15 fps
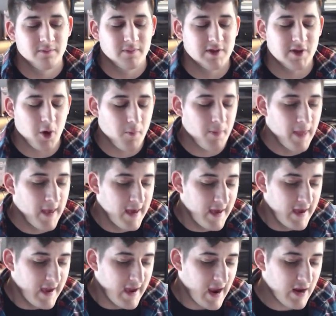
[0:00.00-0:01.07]
So
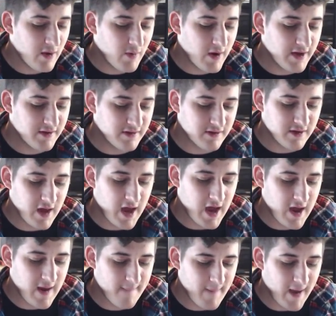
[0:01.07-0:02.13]
Anyways,
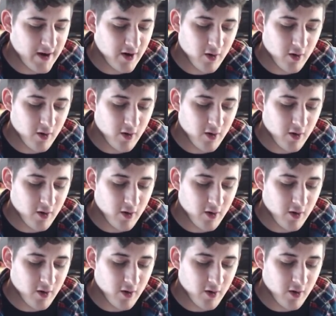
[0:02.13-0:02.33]
I know it